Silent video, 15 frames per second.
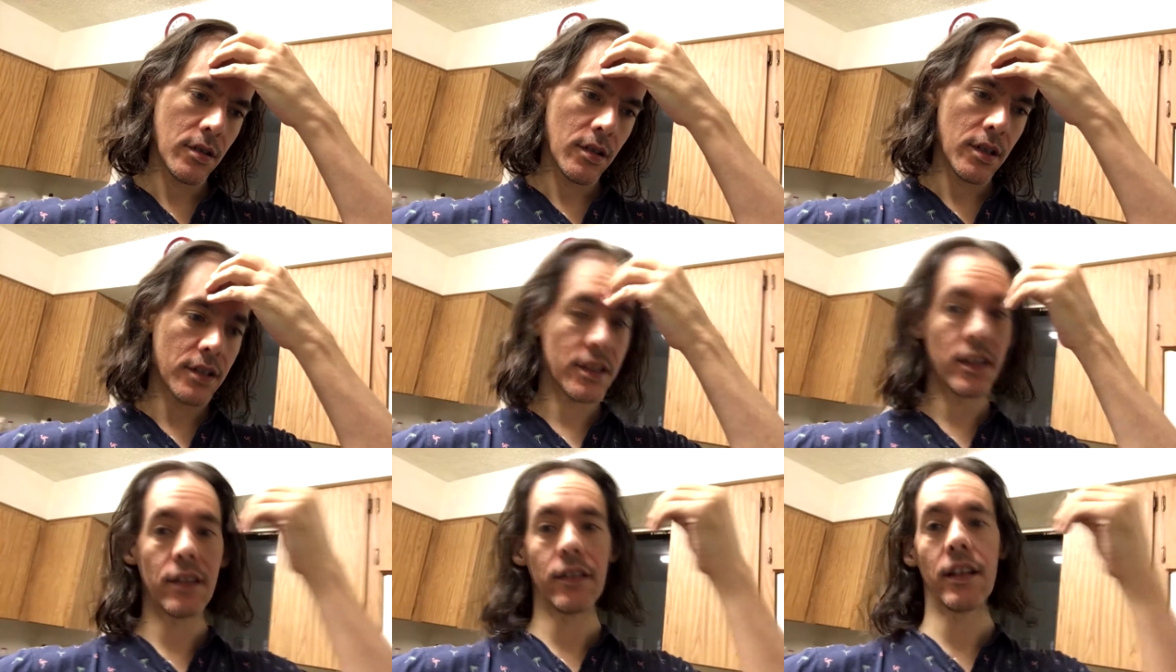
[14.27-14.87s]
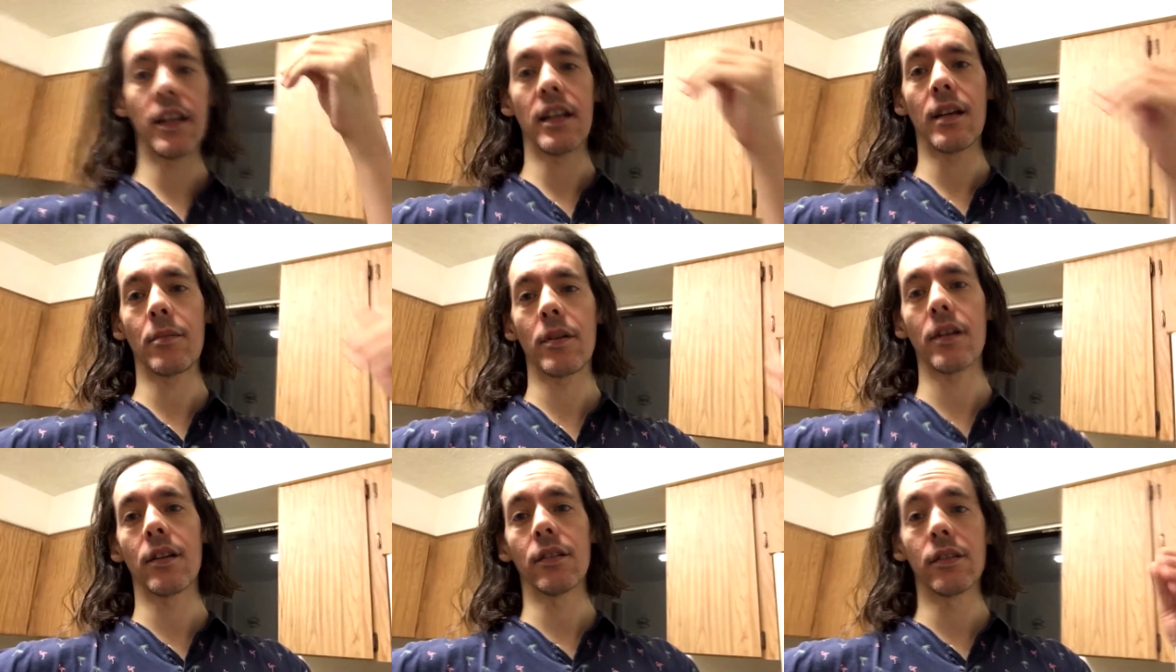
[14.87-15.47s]
it's getting late and I'm
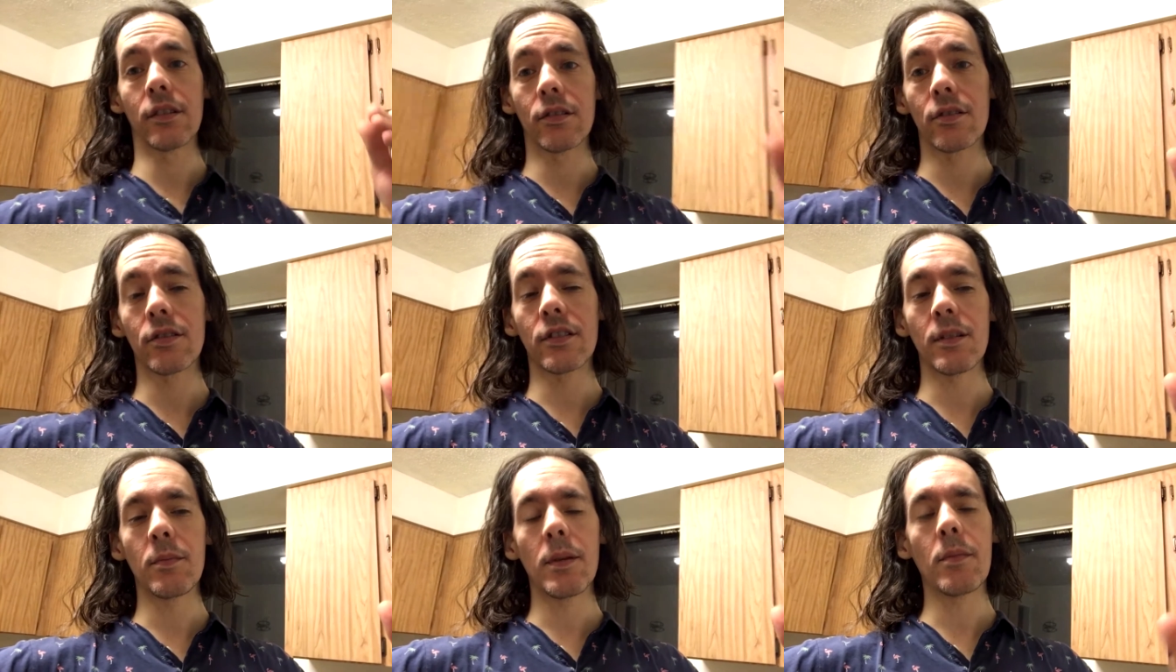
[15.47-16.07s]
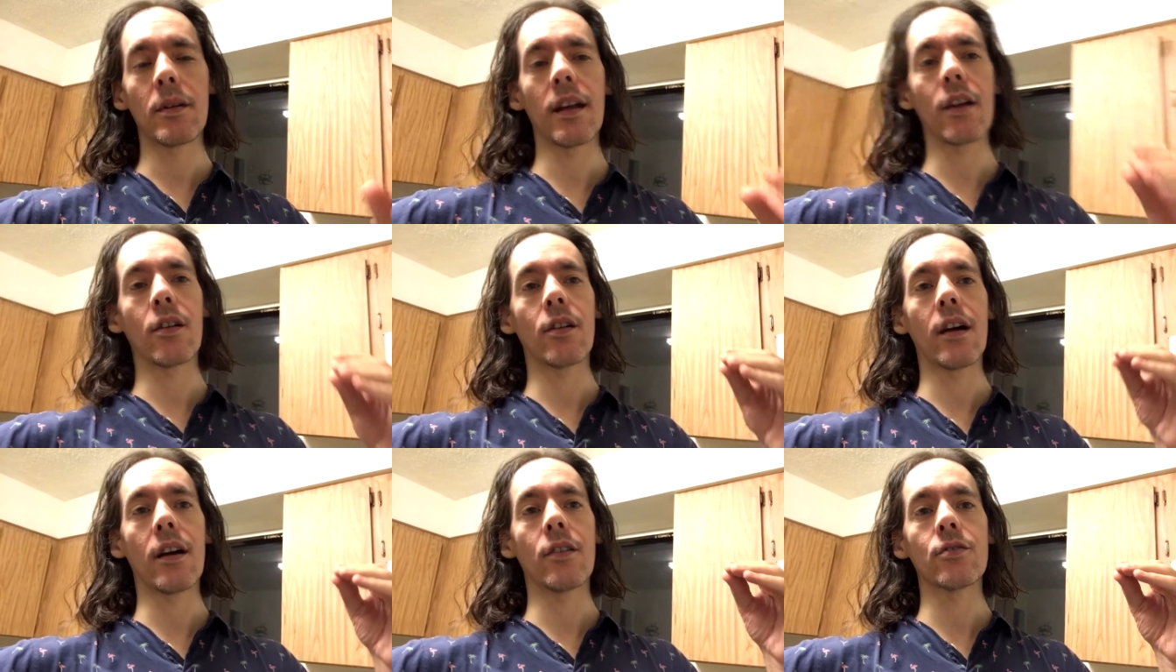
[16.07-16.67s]
getting a little sleepy, but I
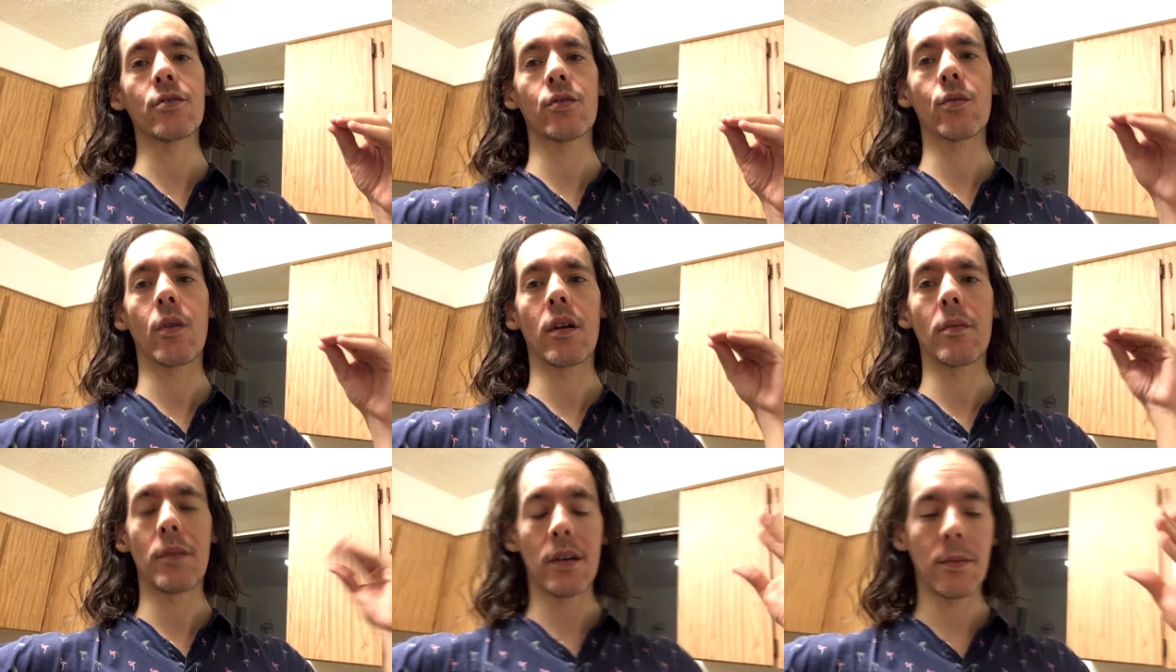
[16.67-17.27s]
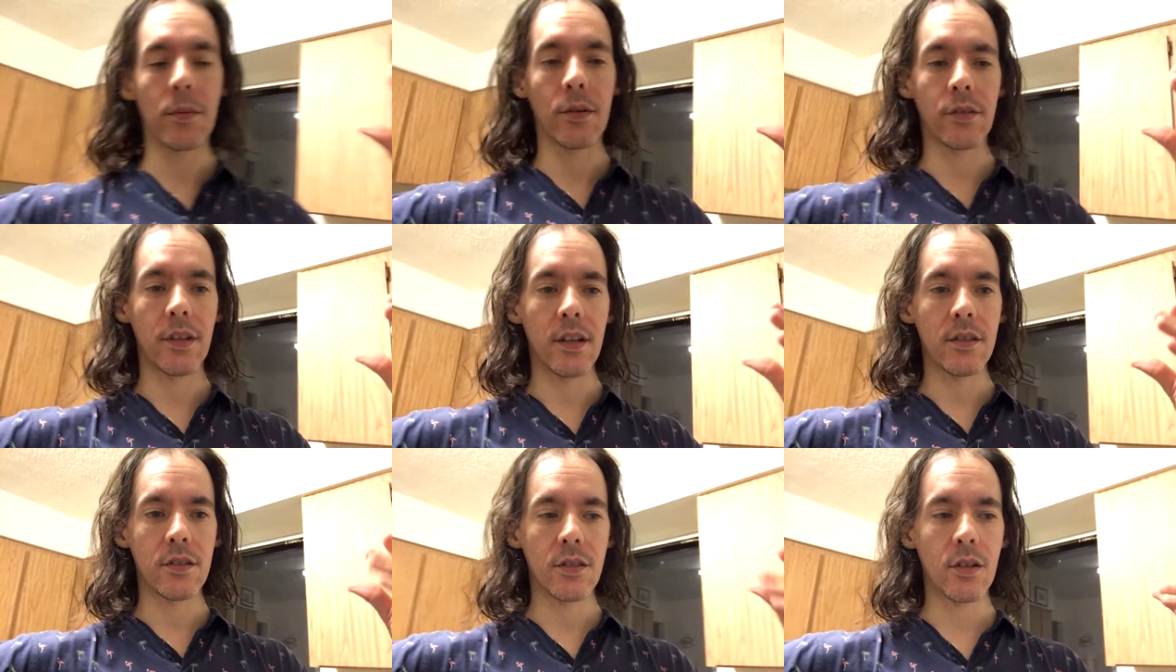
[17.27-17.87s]
don't want to be up all
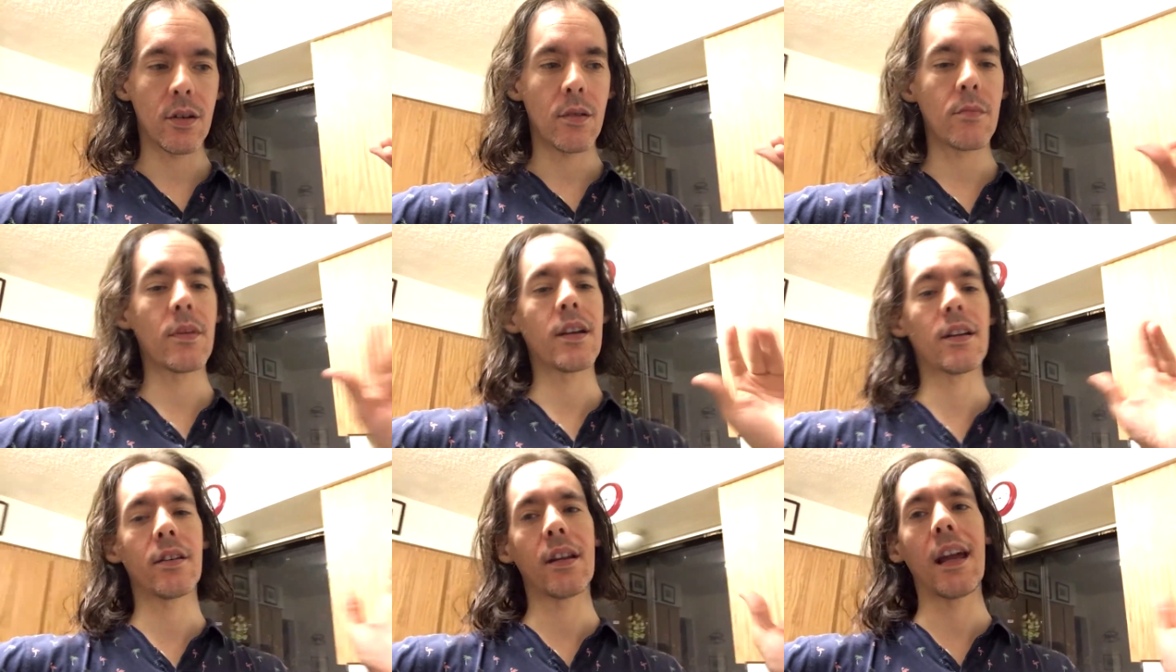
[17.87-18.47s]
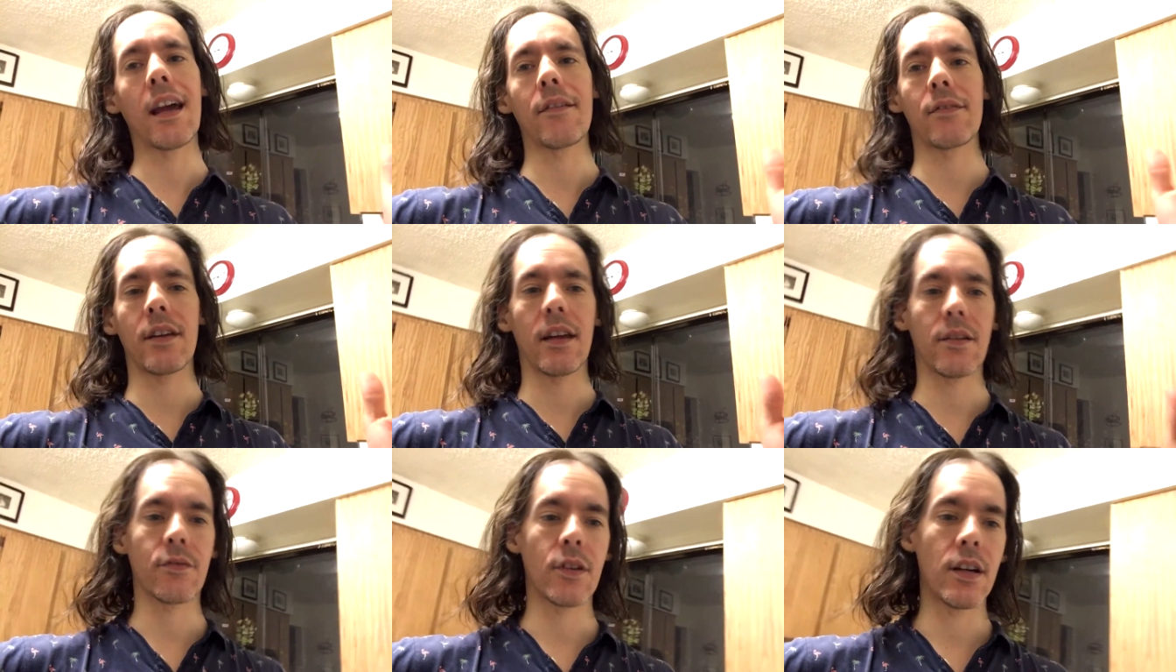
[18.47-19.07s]
night, so I'm making half
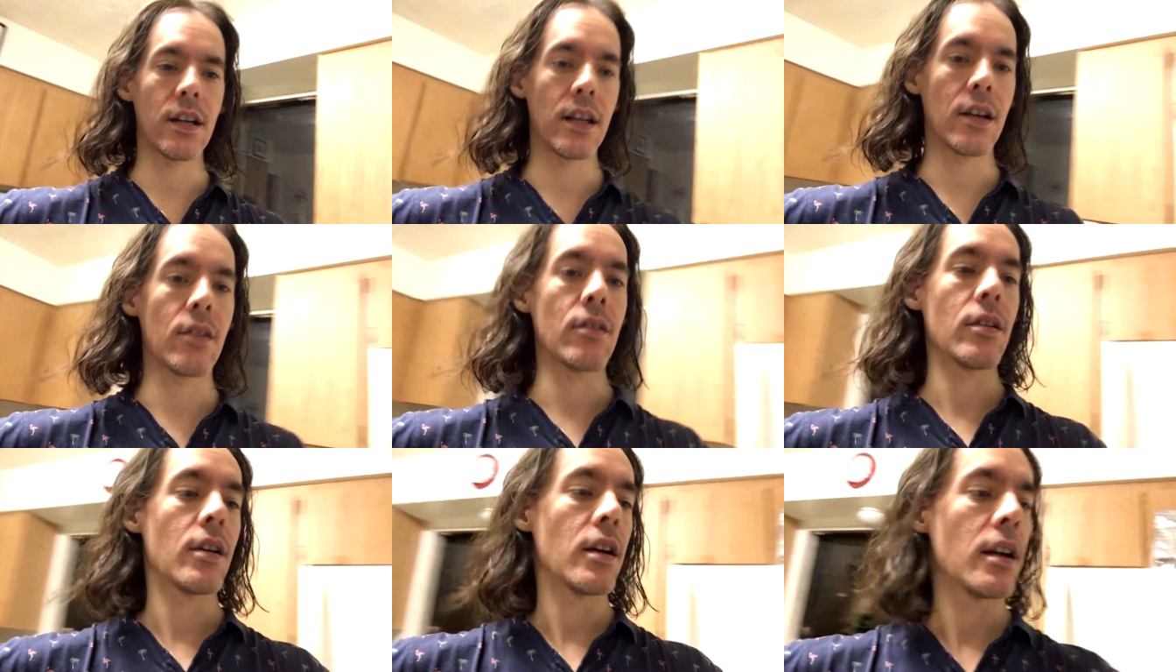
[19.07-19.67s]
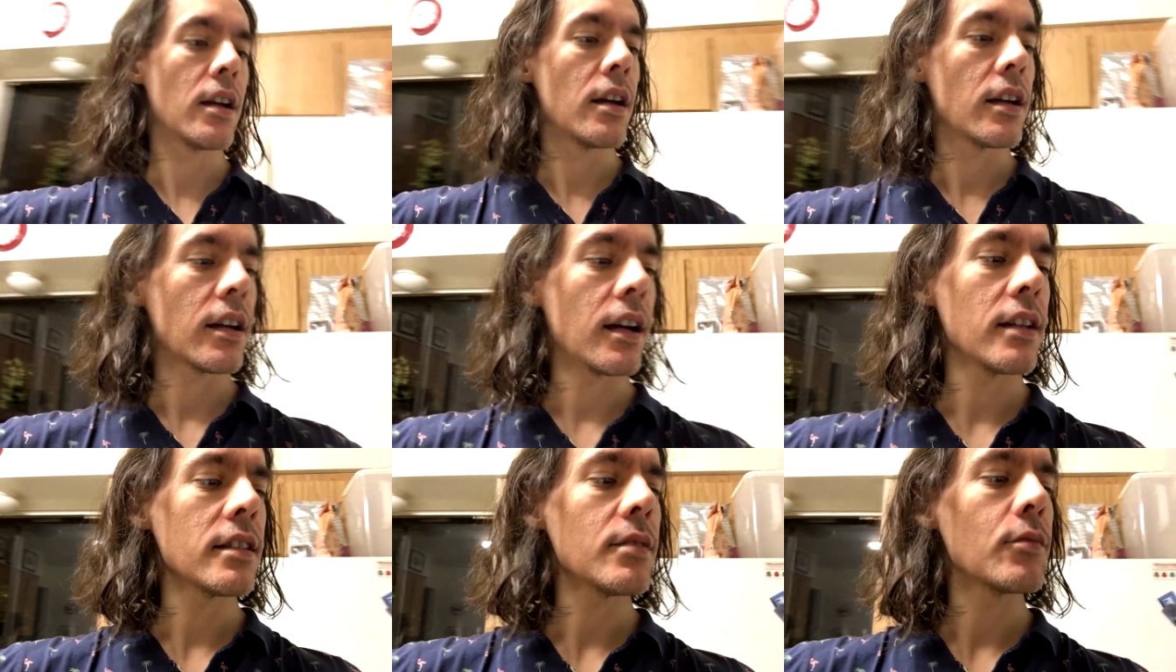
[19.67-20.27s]
calf right now.
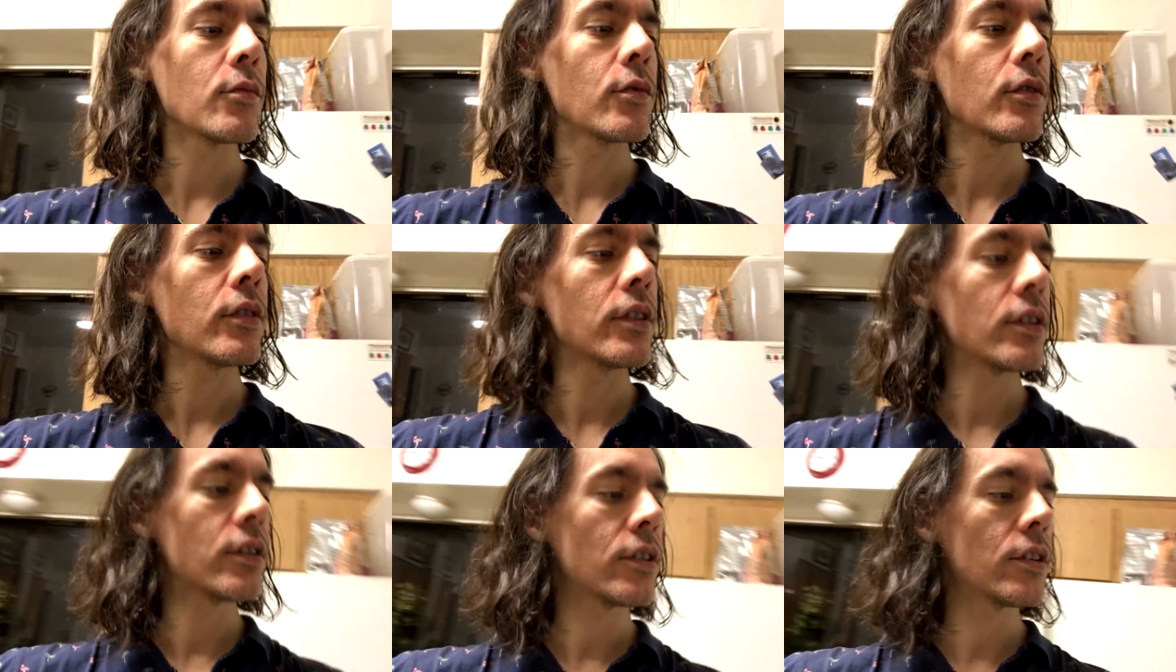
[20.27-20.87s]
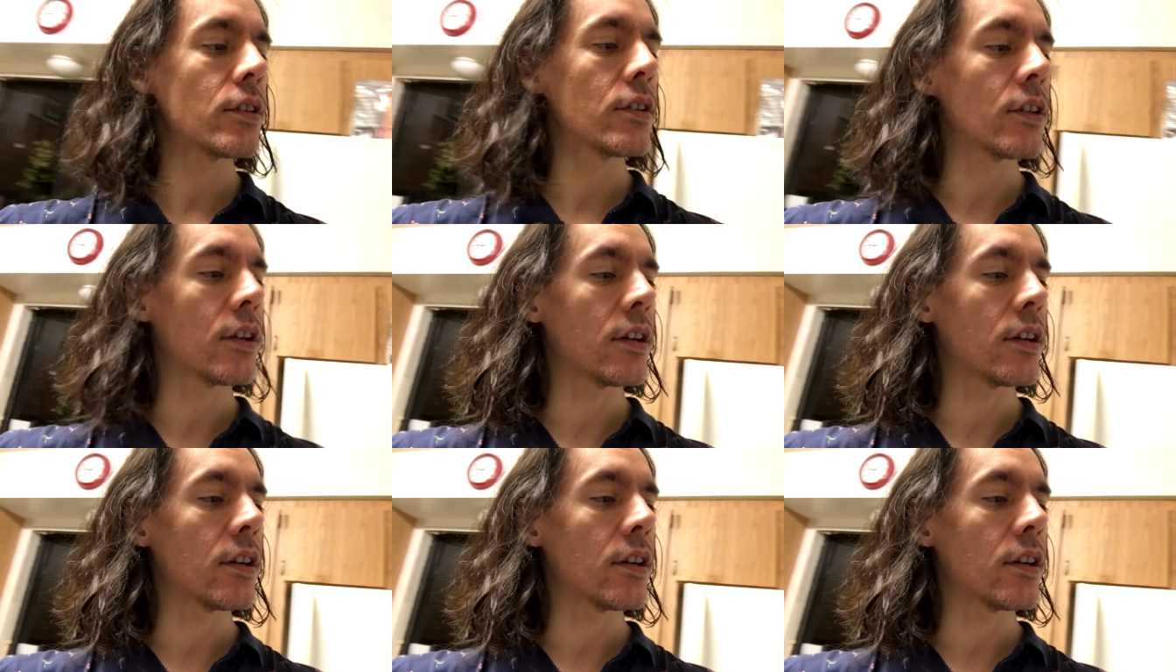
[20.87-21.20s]
Got some really good